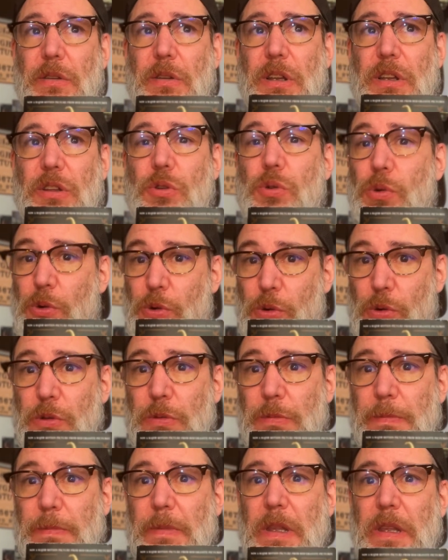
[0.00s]
cool,
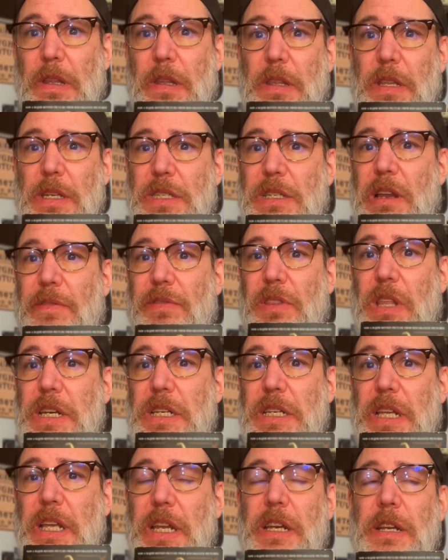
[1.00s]
the stuff they
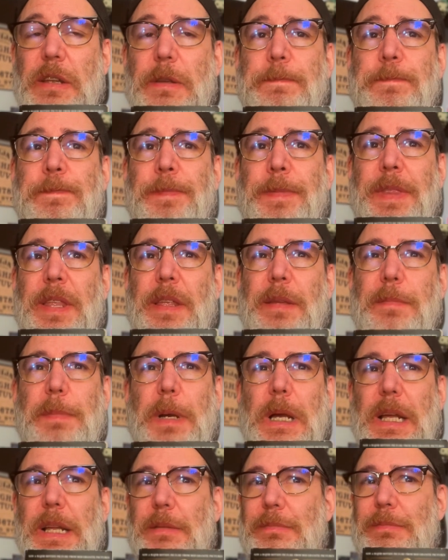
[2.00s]
did,
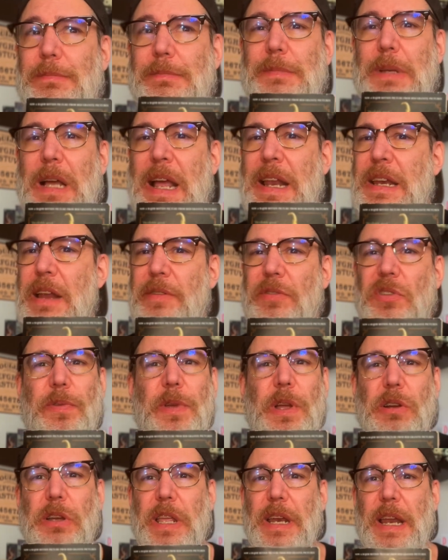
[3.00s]
but I never
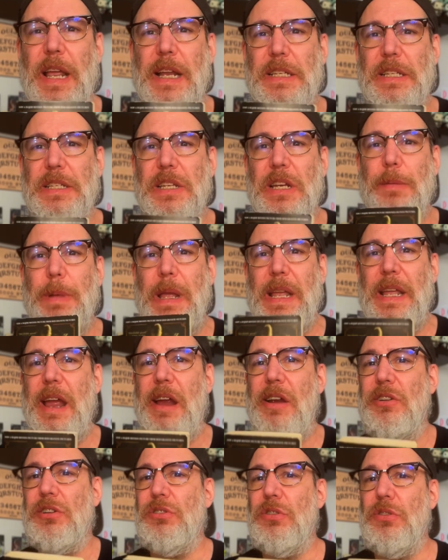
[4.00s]
felt connected to the main
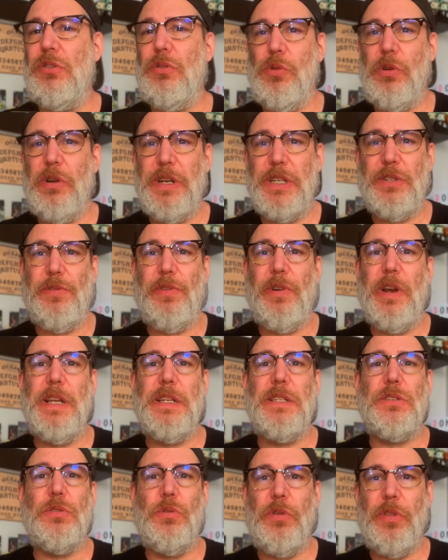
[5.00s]
character or his
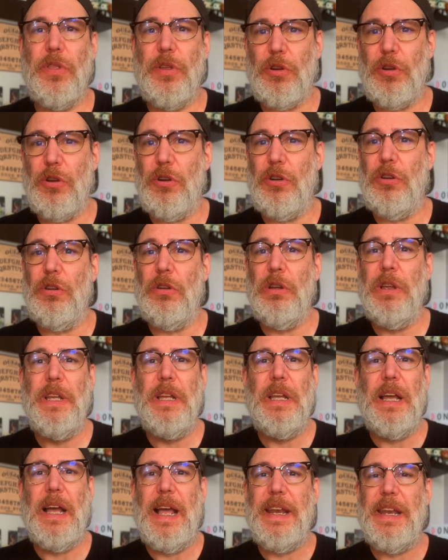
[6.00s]
friends or the girl.
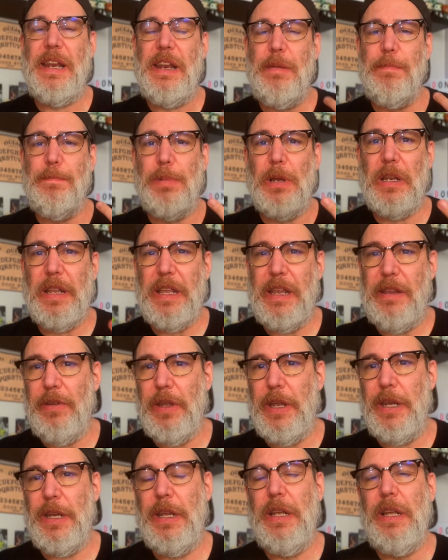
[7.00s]
I didn't believe
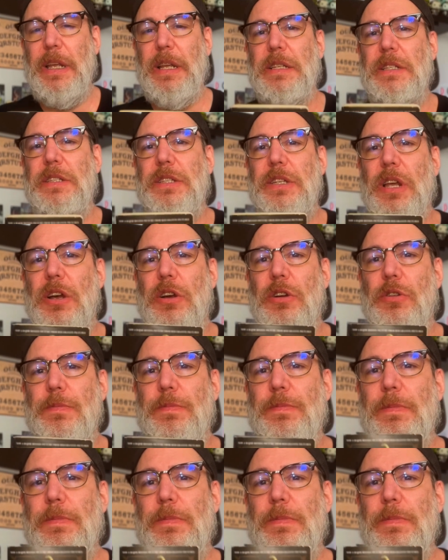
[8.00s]
it. So